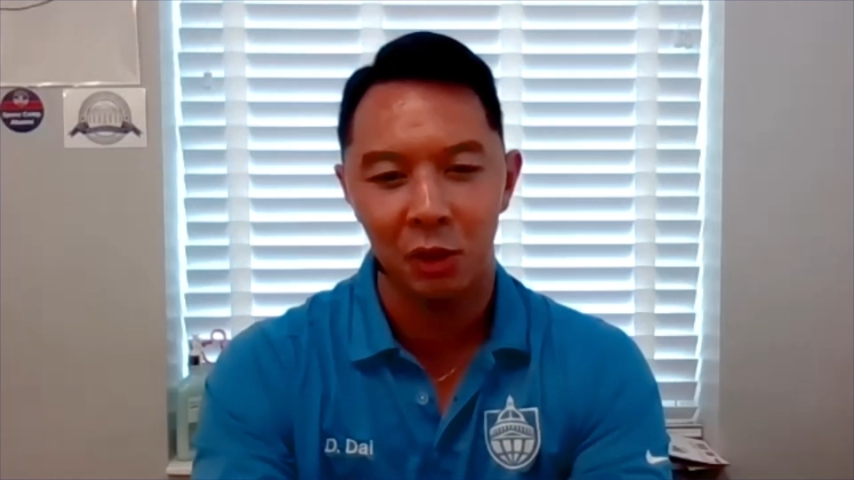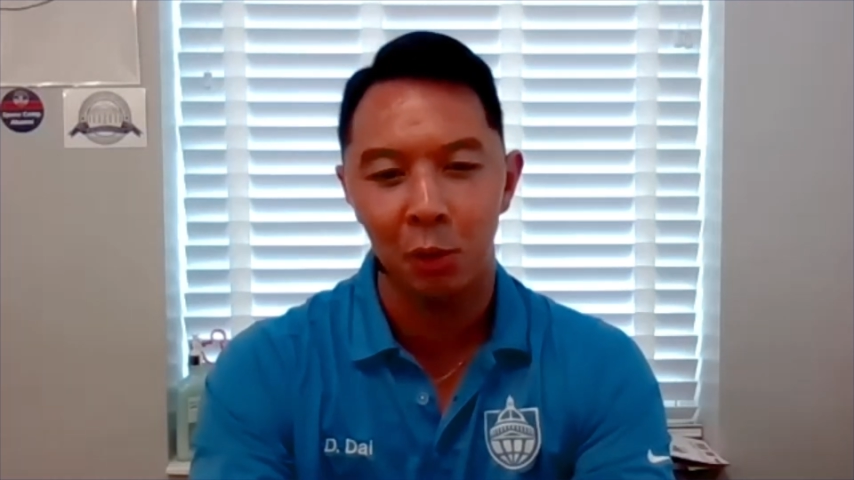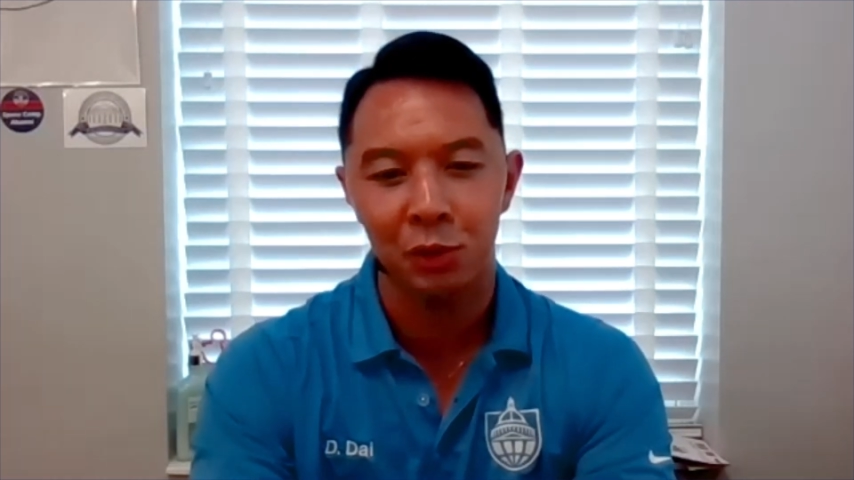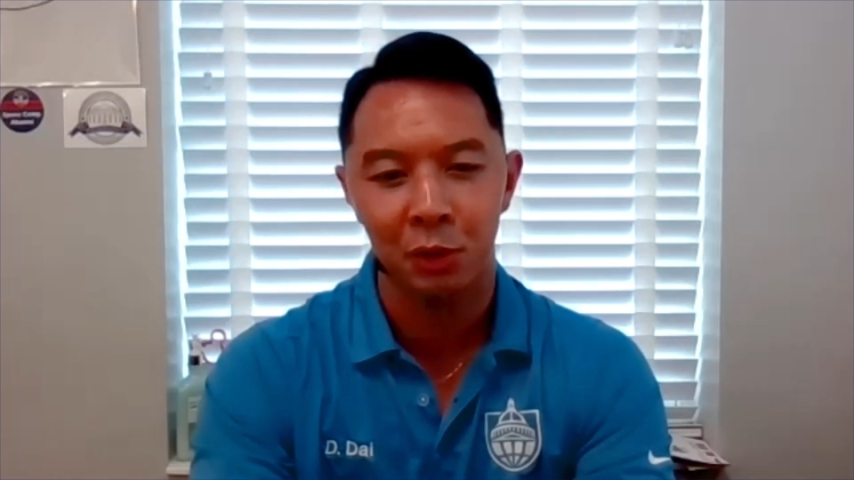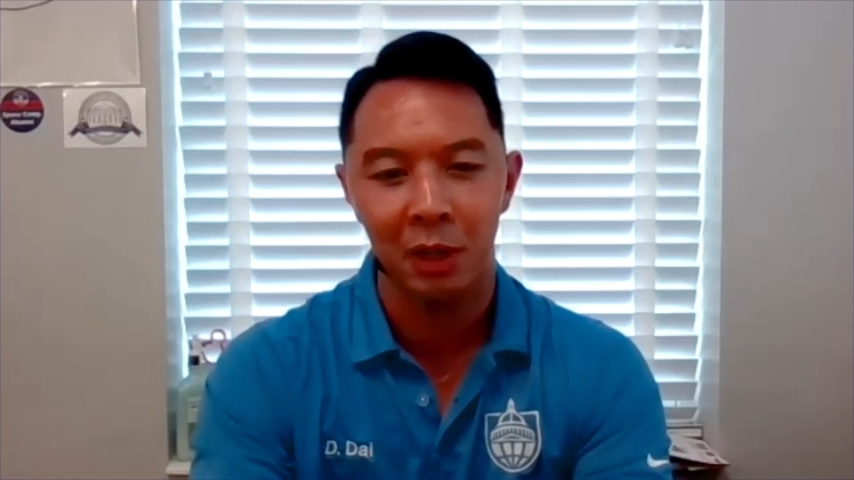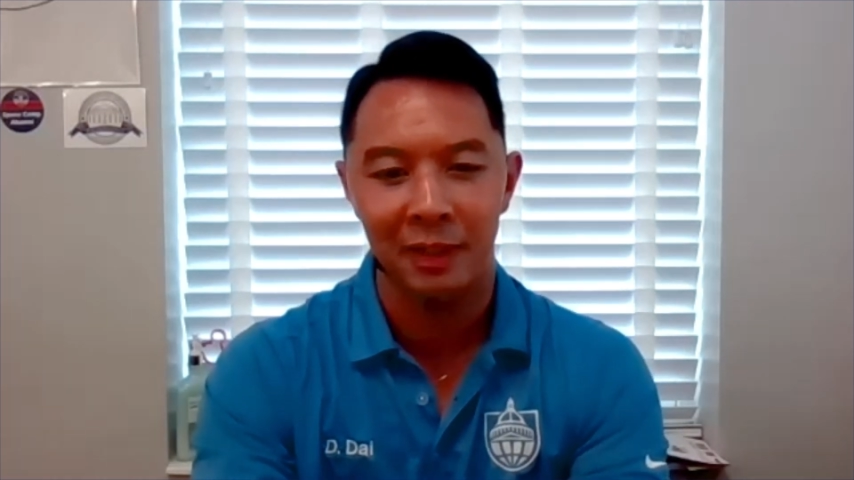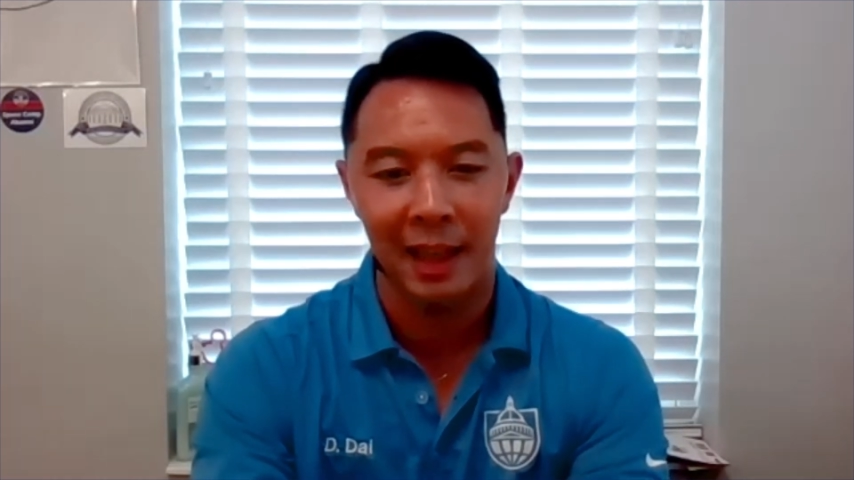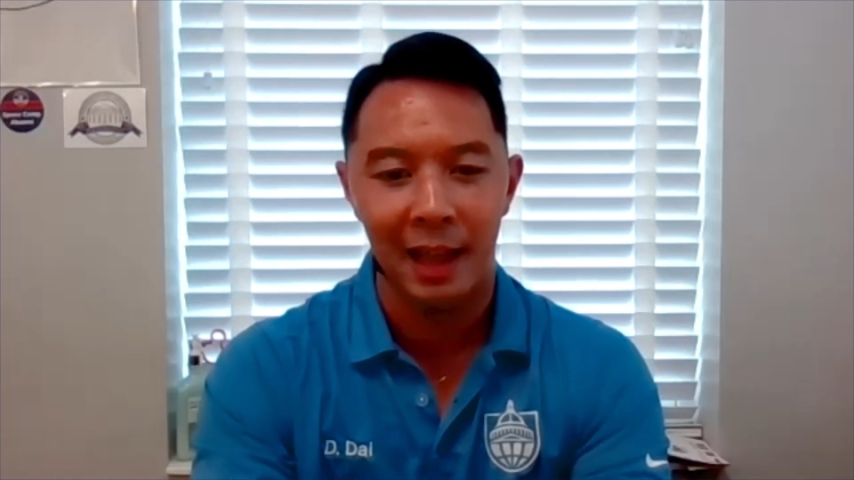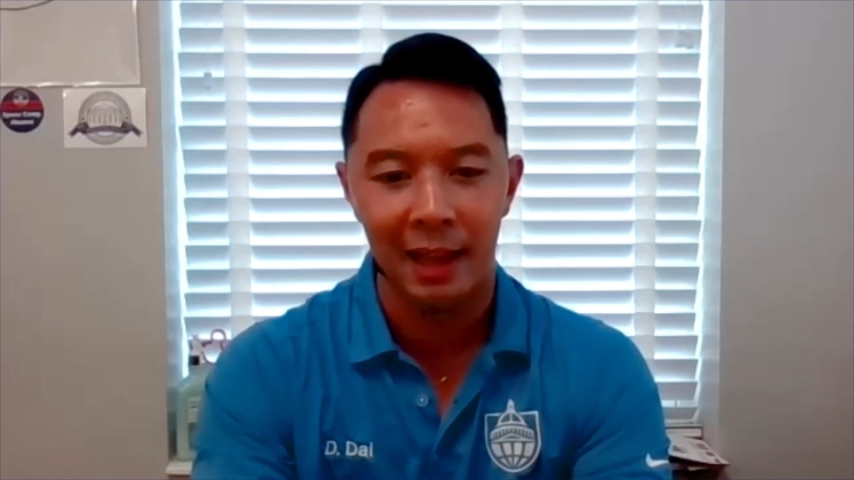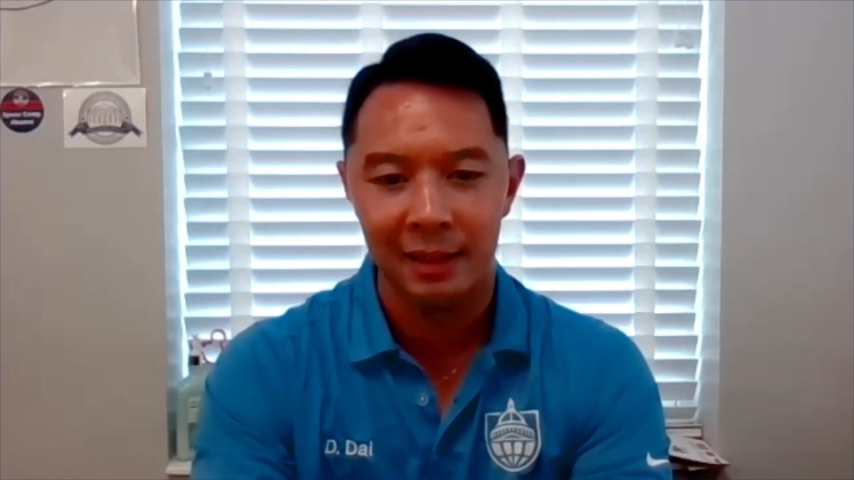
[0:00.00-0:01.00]
culture in
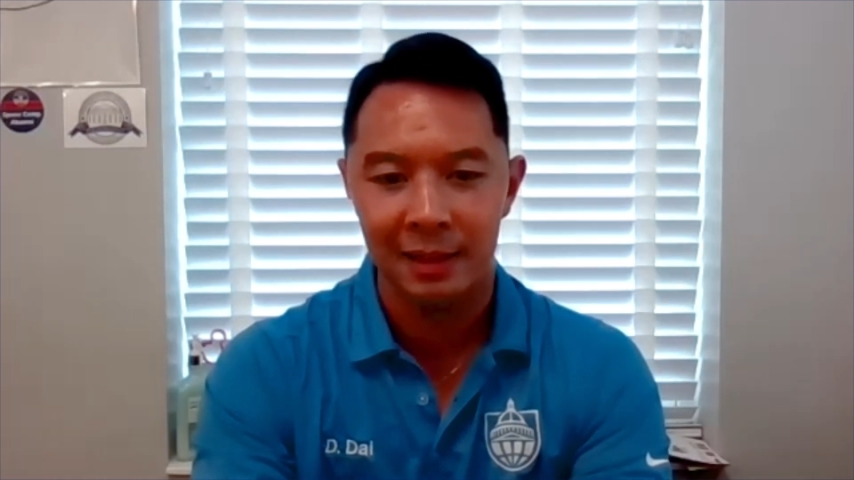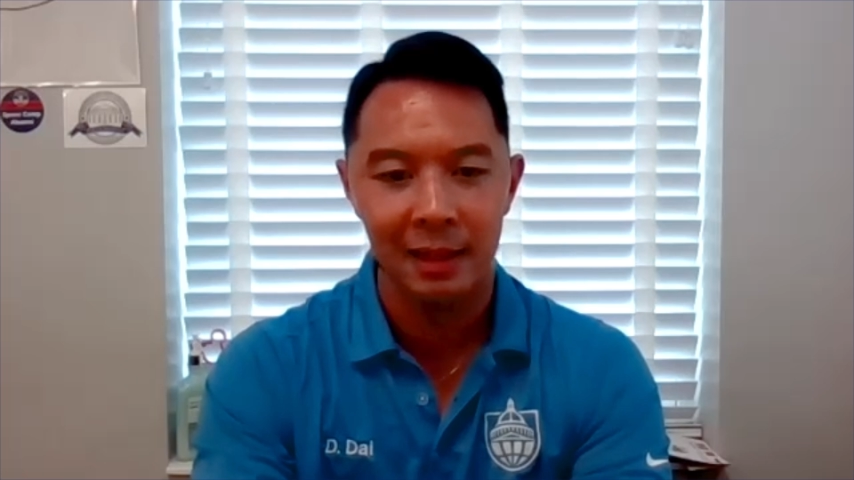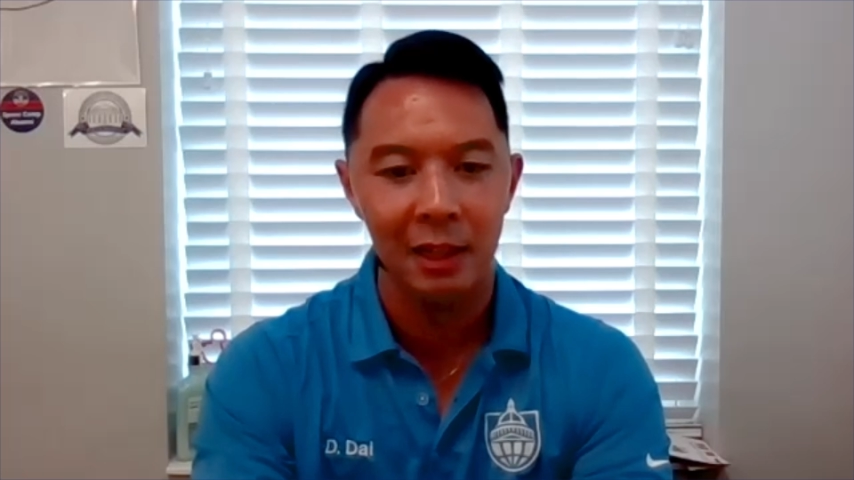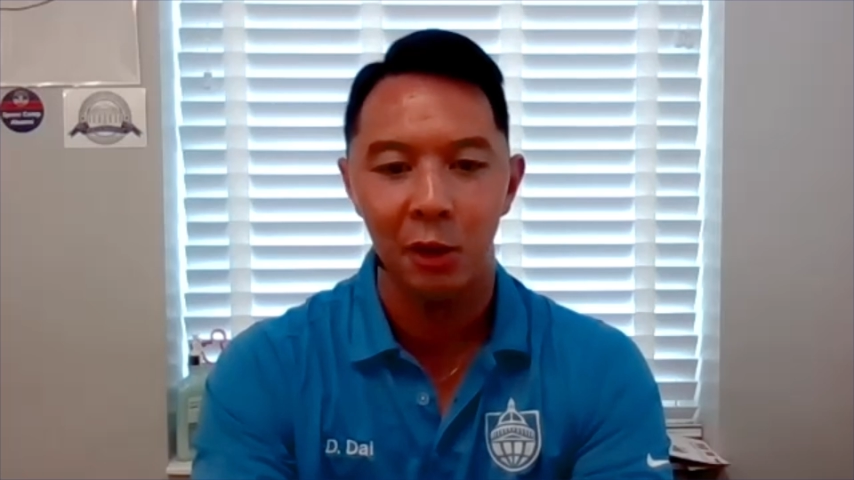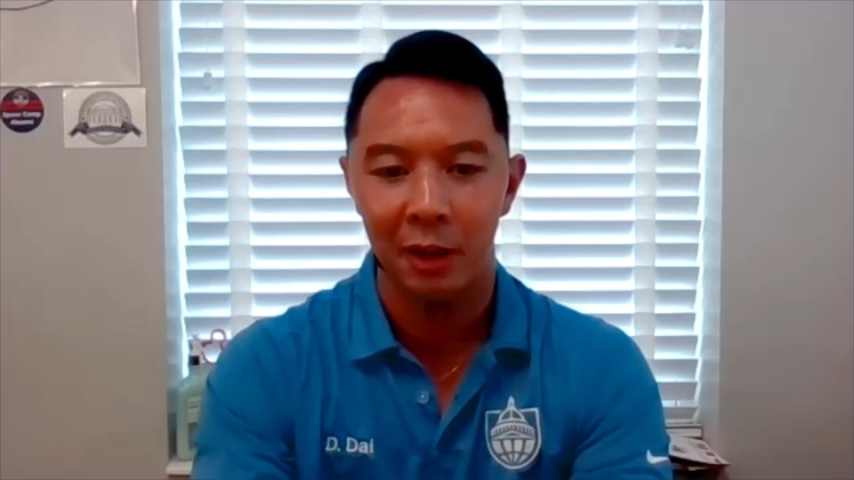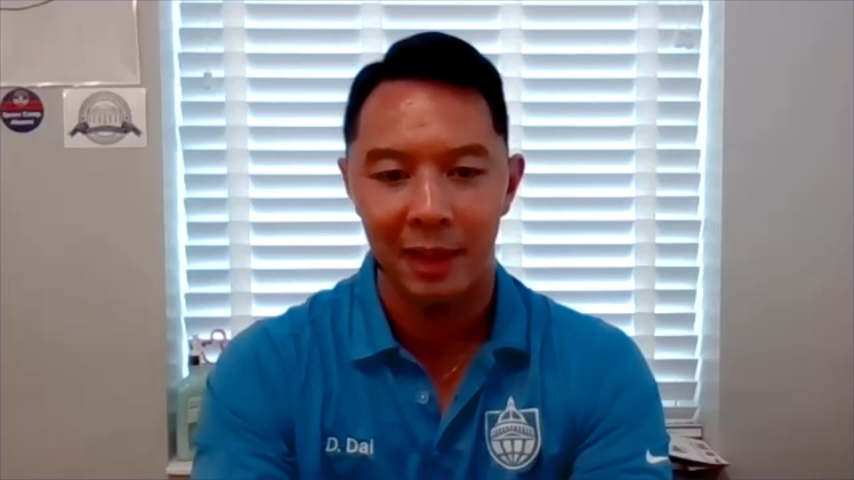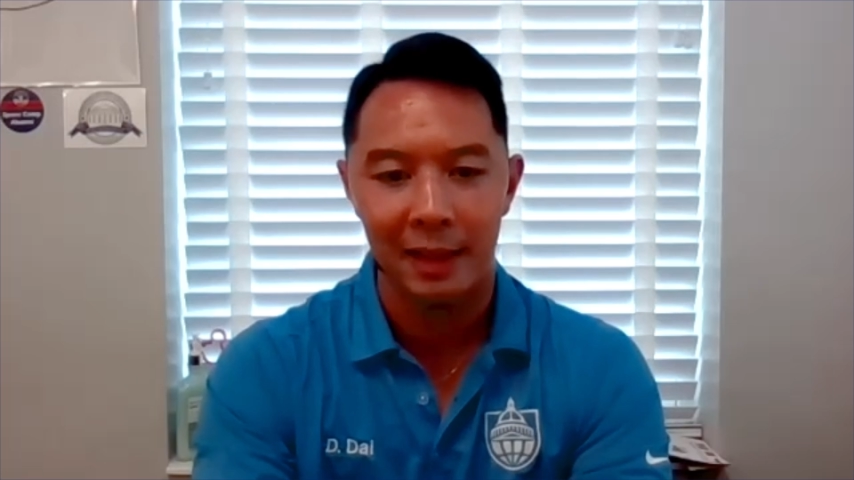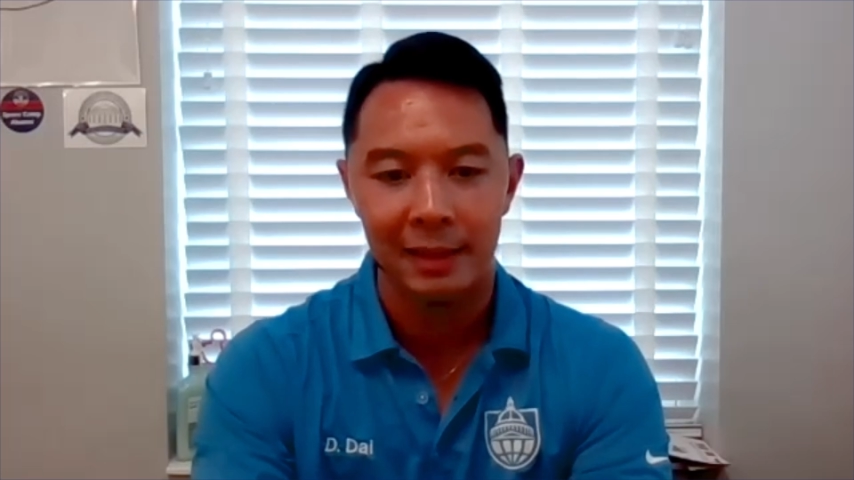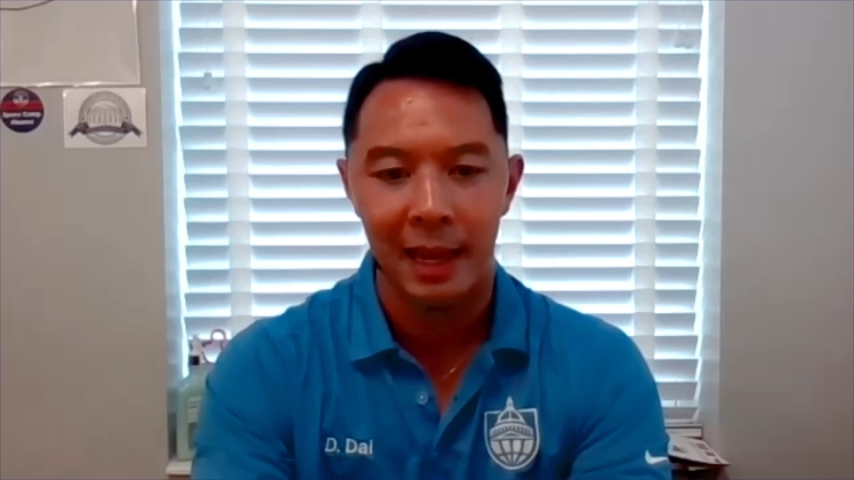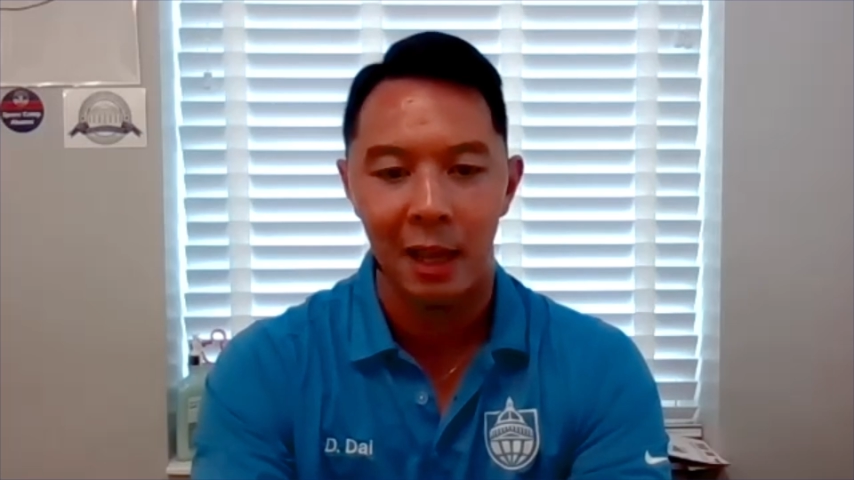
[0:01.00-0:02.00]
that city or in
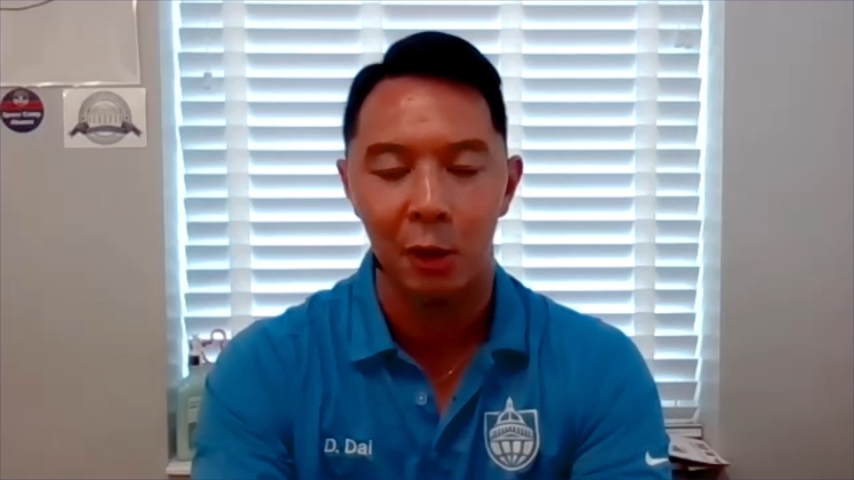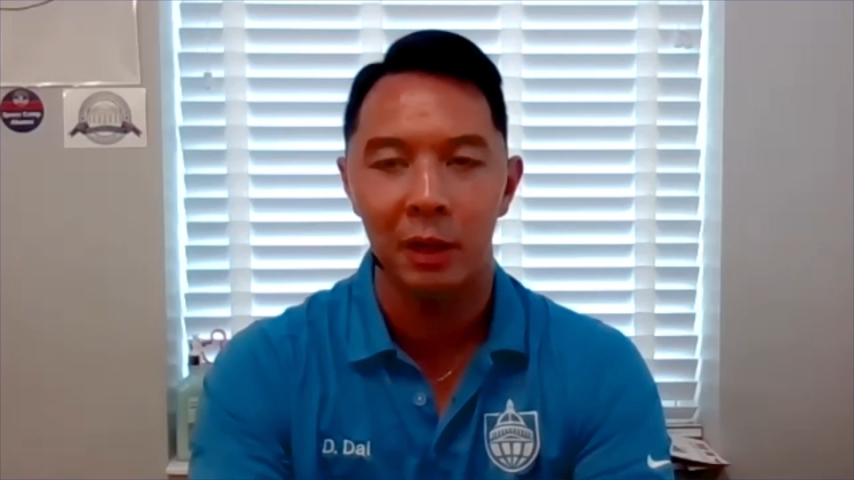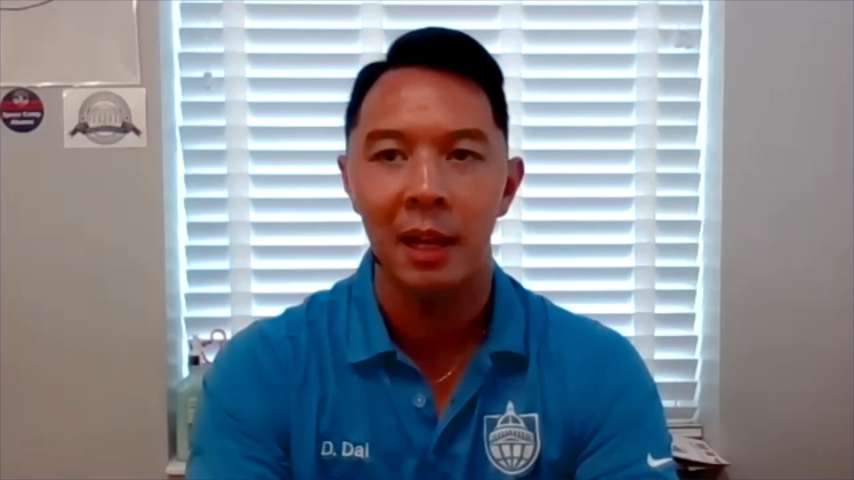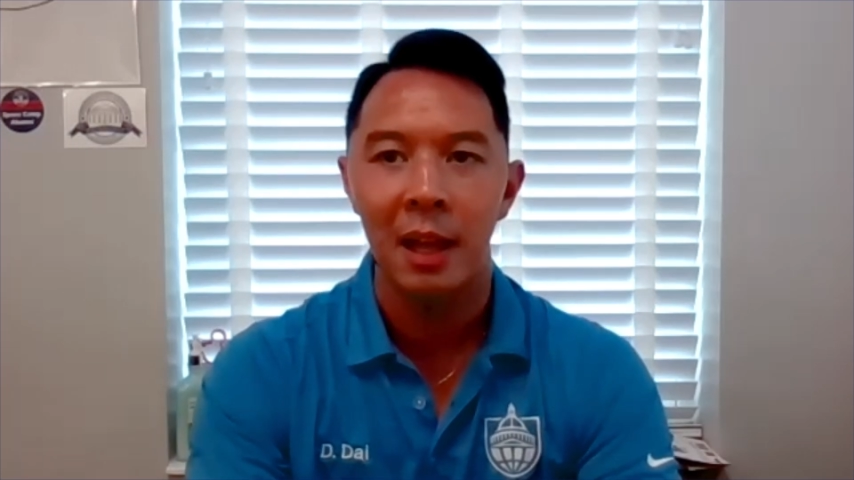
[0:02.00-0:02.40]
that town.